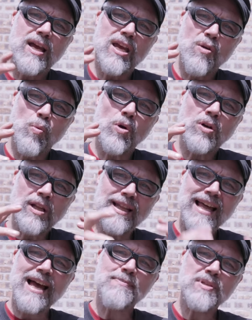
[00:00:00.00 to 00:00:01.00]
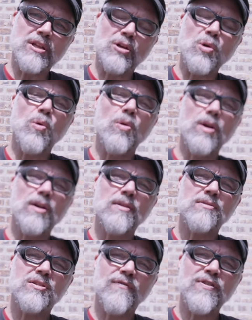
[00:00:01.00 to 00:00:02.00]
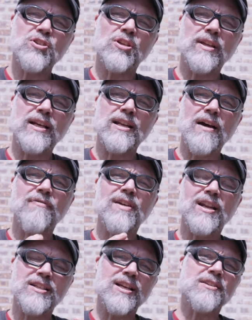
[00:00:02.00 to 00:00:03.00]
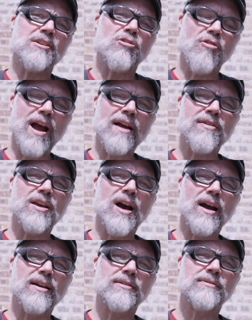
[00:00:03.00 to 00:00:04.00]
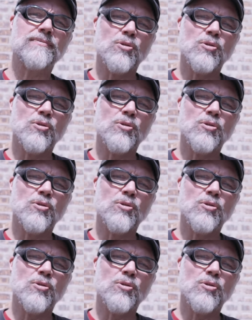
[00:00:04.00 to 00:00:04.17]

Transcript: it will collapse the core sufficiently enough that it doesn't crack the iron.